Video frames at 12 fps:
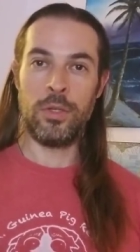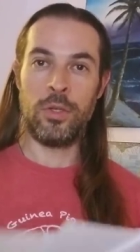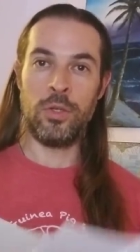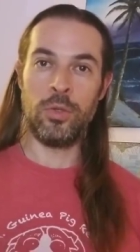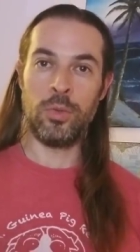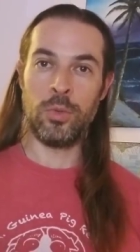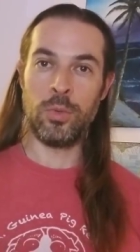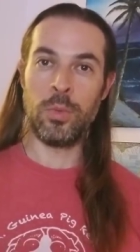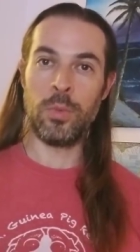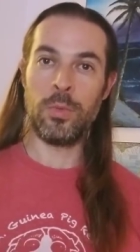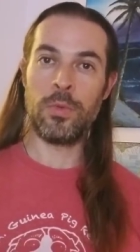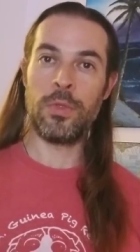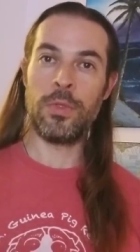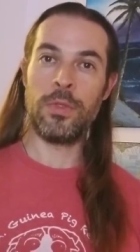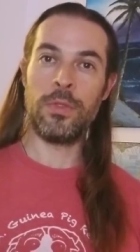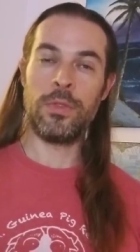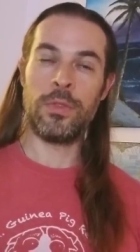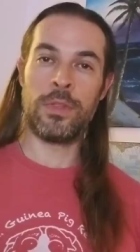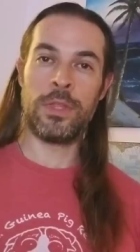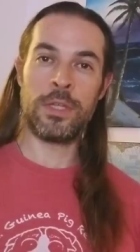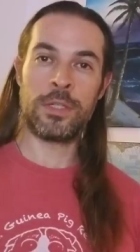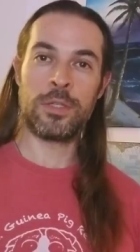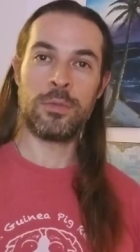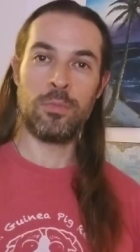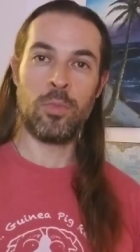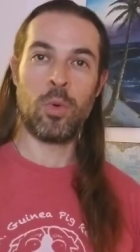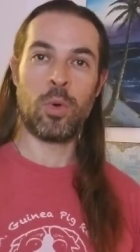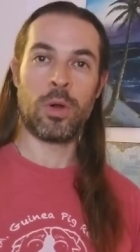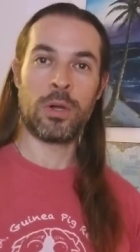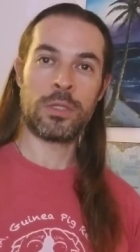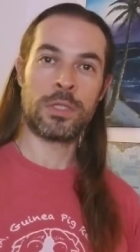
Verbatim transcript: do this more,